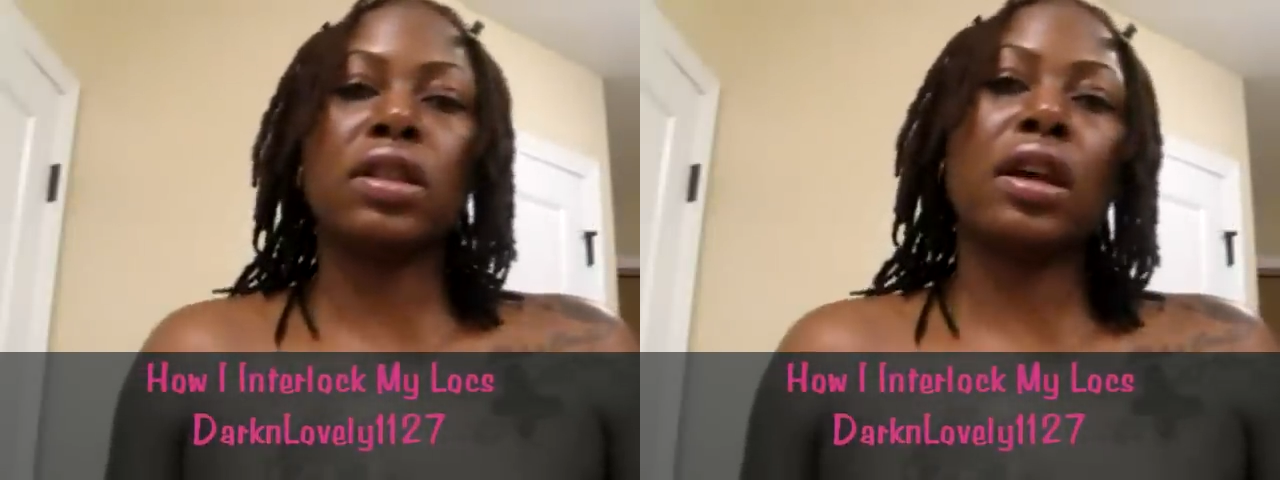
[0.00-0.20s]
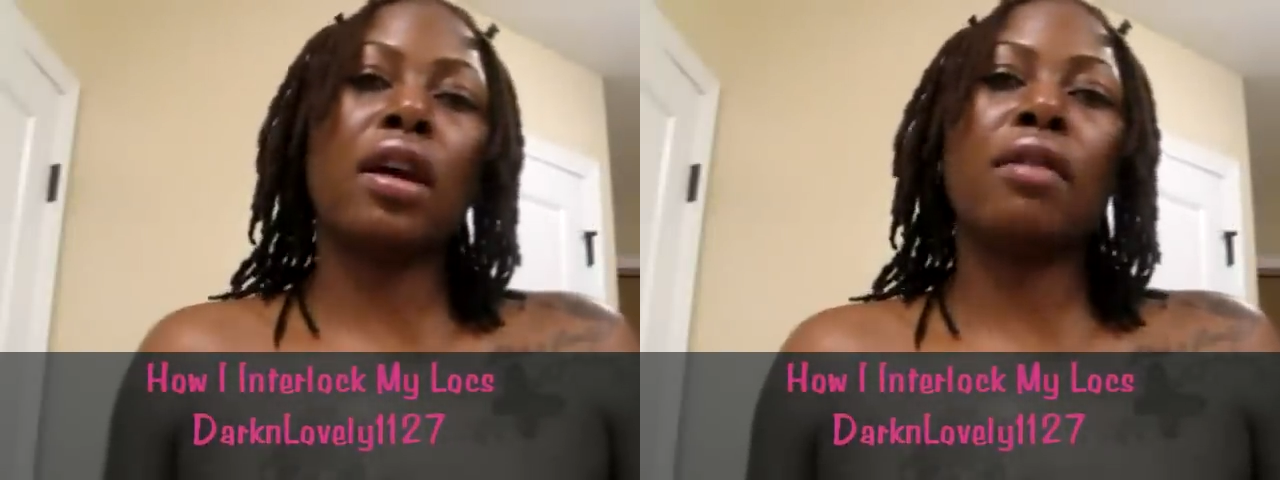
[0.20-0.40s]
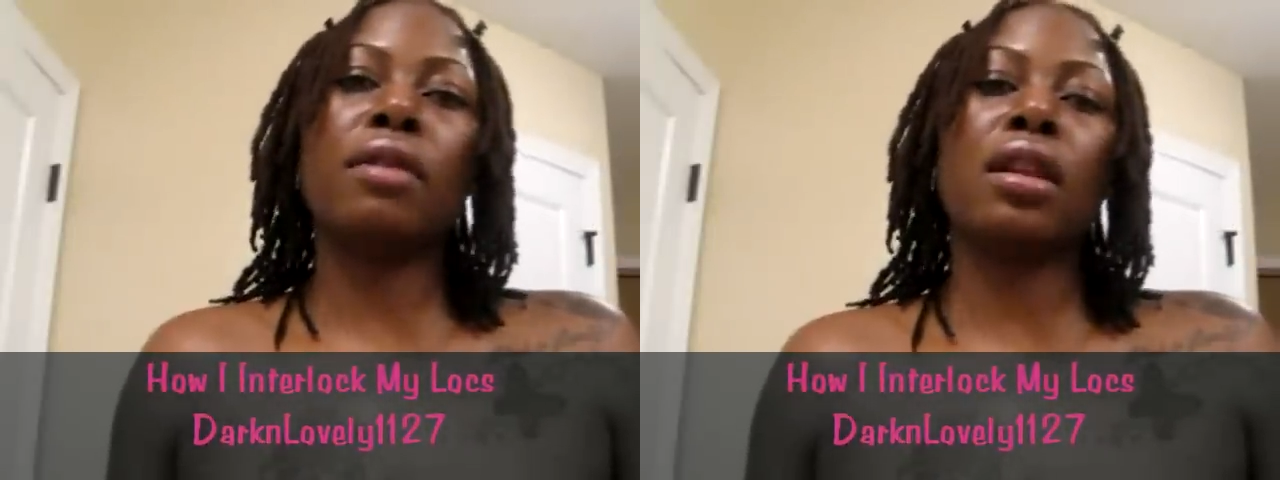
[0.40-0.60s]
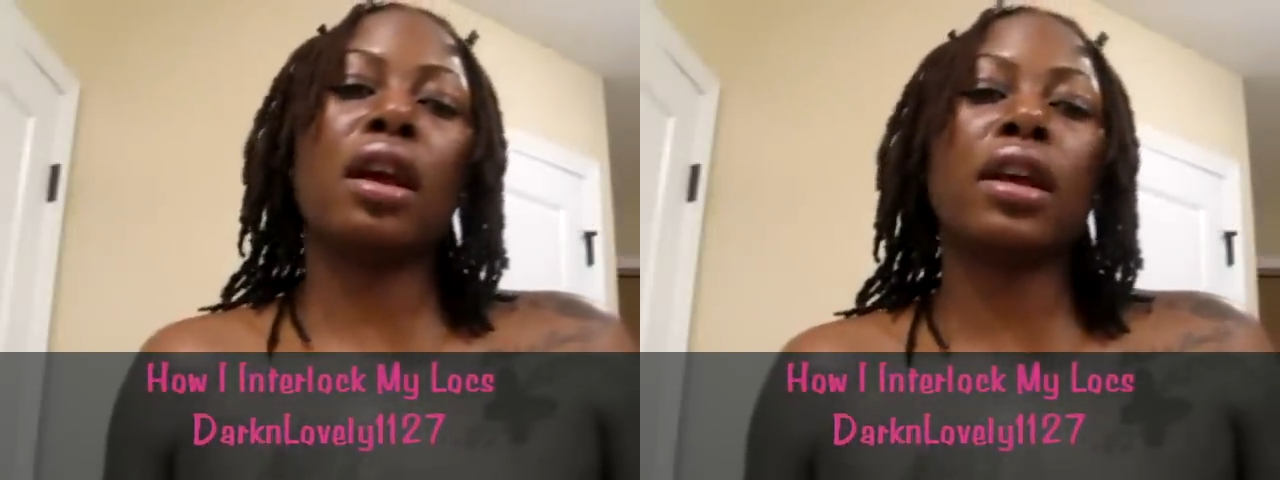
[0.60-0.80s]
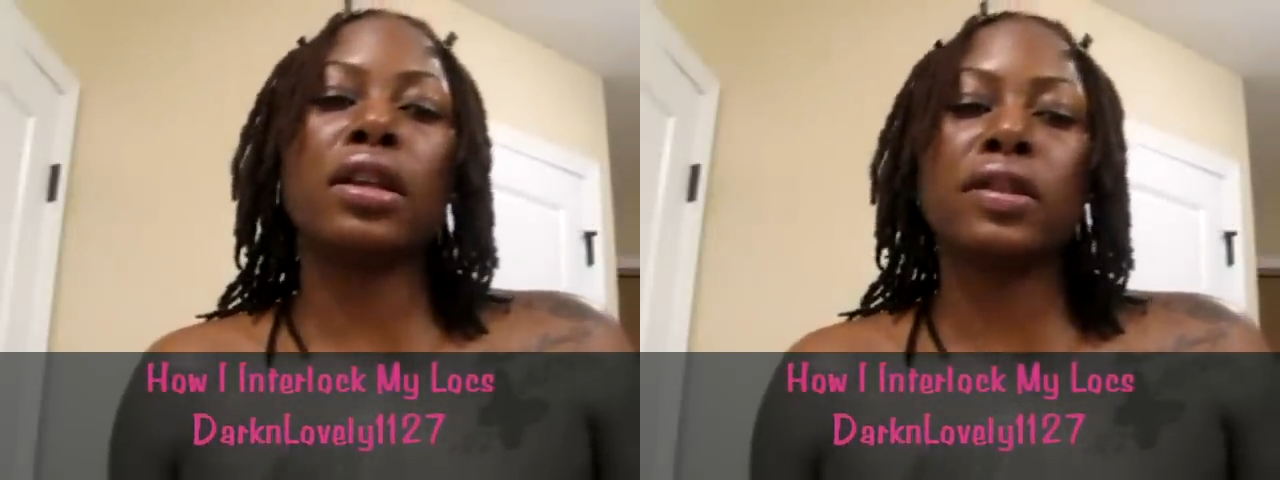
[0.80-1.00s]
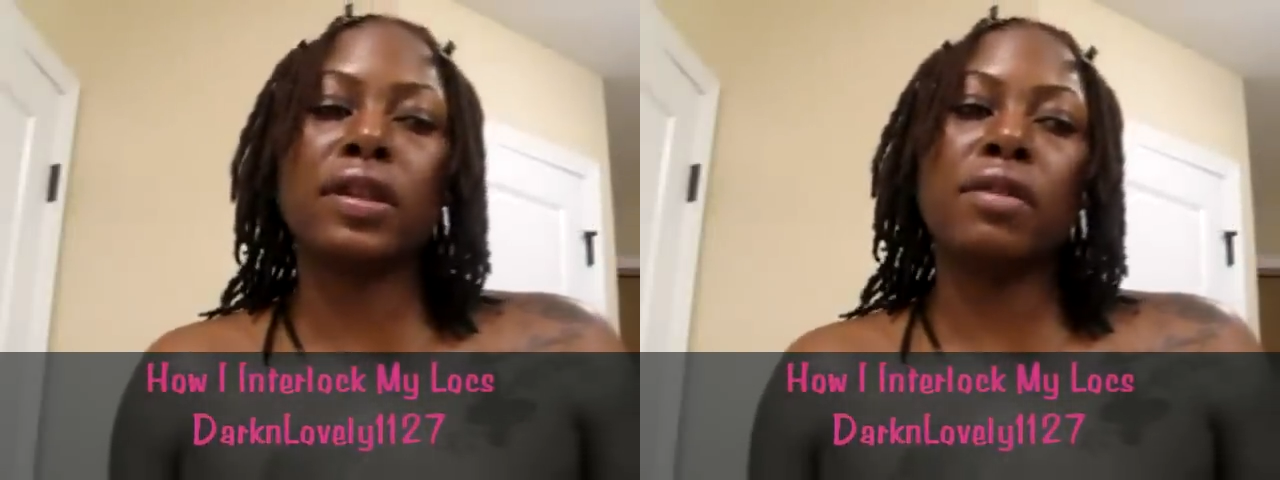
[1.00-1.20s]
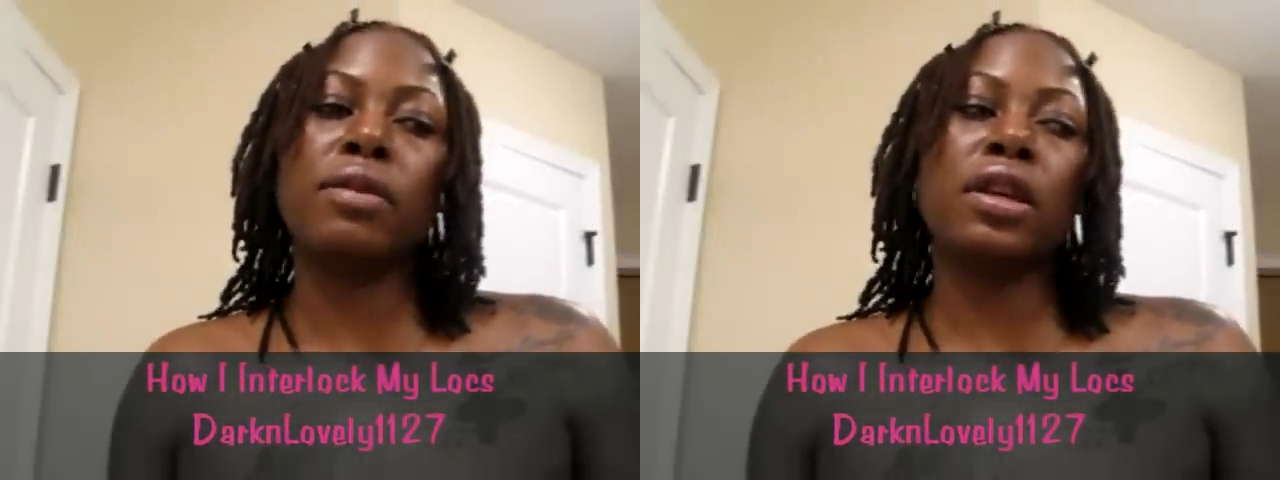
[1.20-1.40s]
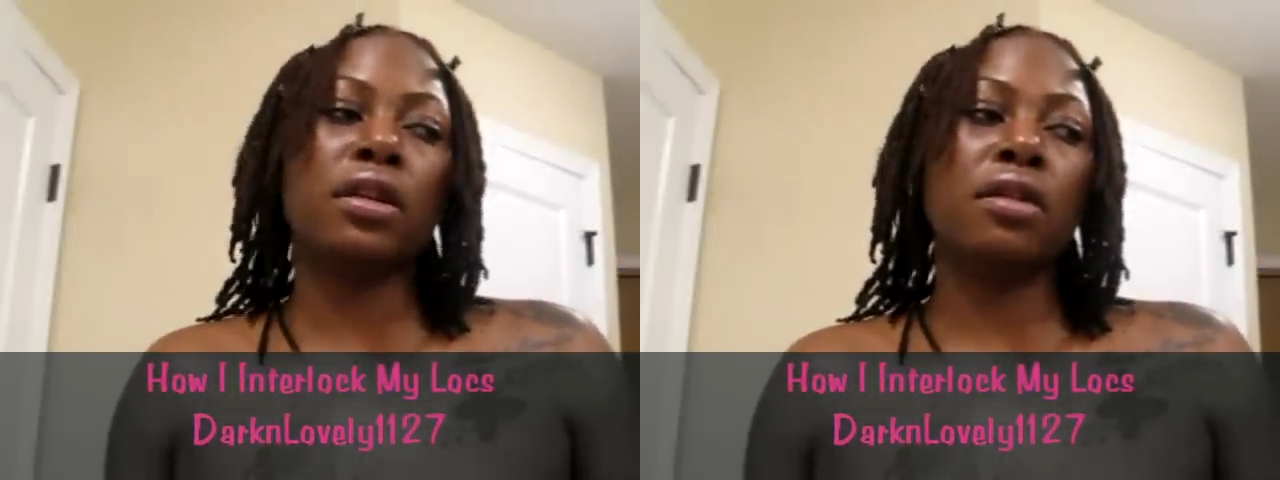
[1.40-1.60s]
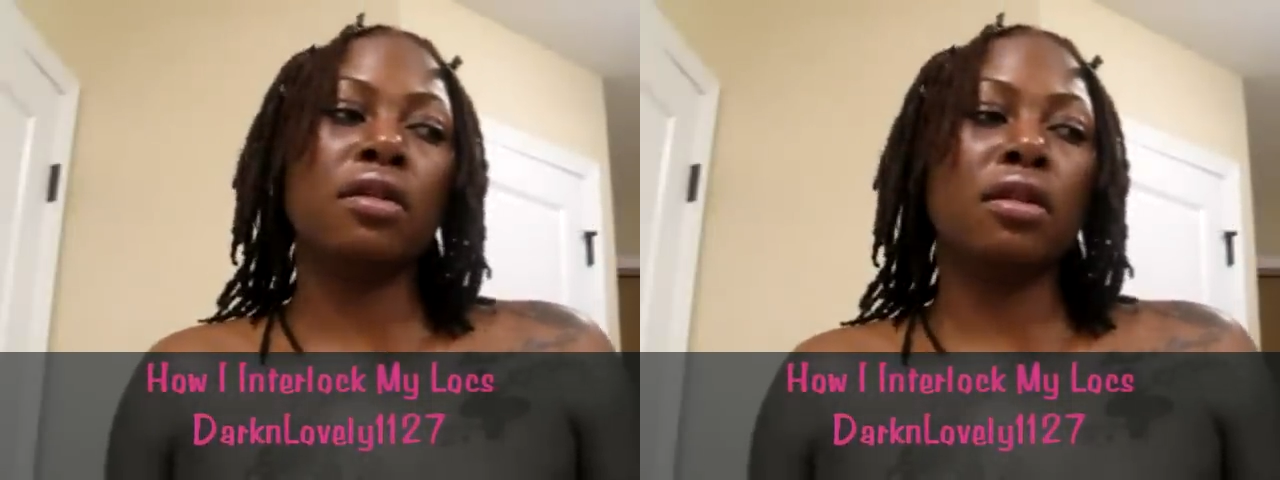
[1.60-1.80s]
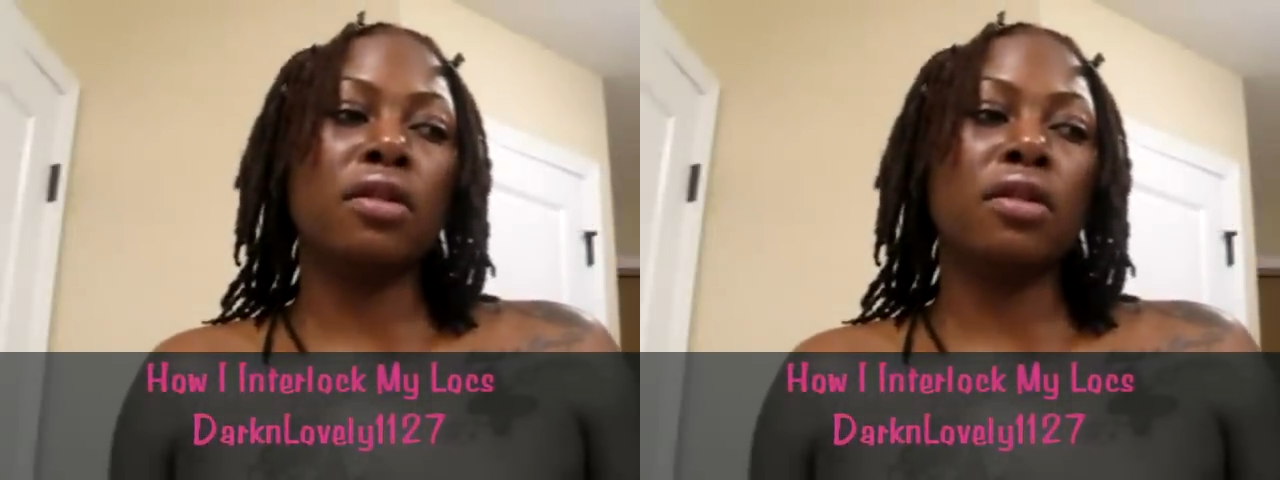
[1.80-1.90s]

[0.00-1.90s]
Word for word: time that I can see me